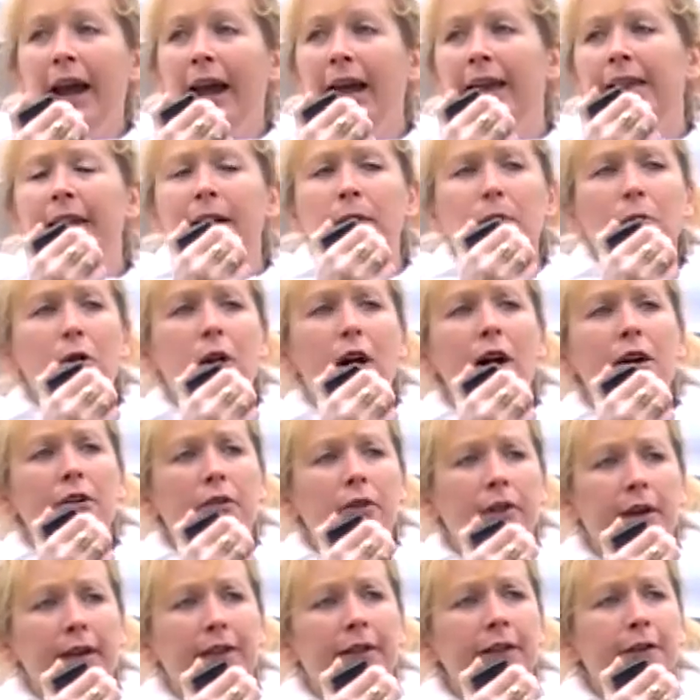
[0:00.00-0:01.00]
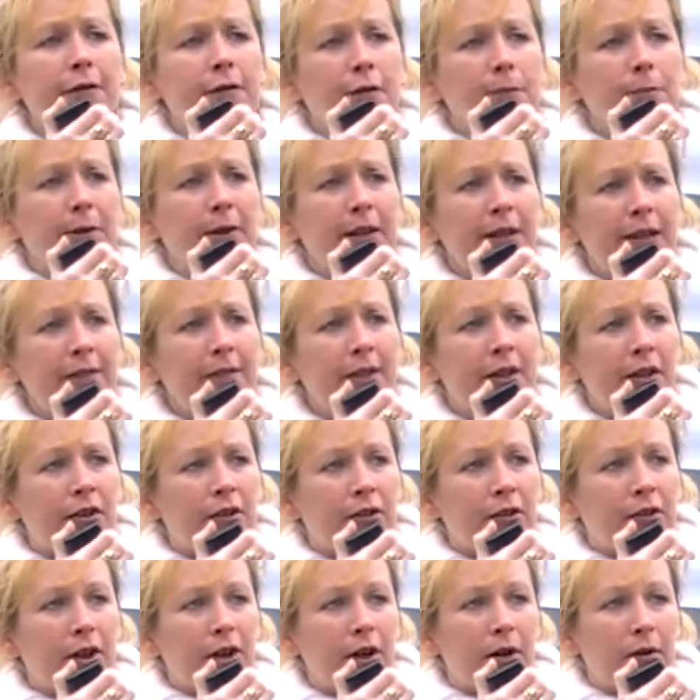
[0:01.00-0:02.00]
and that we're all crazy for believing
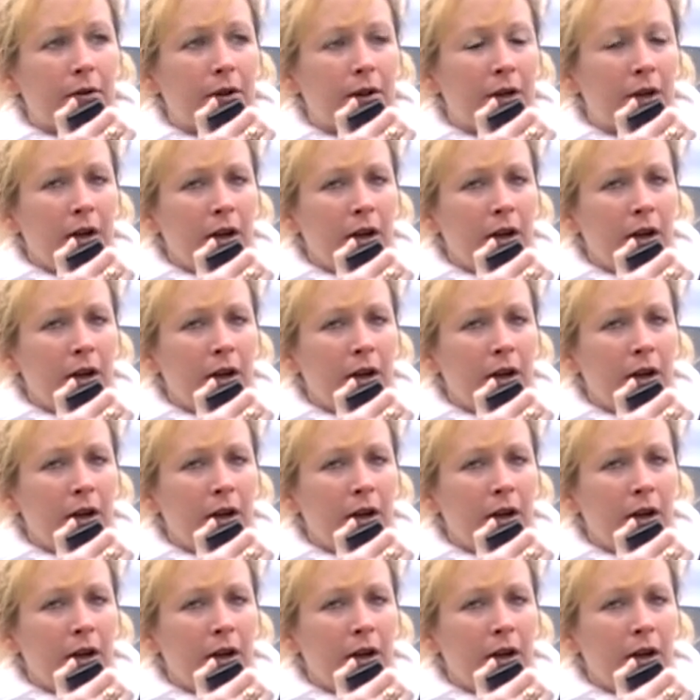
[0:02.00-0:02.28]
so.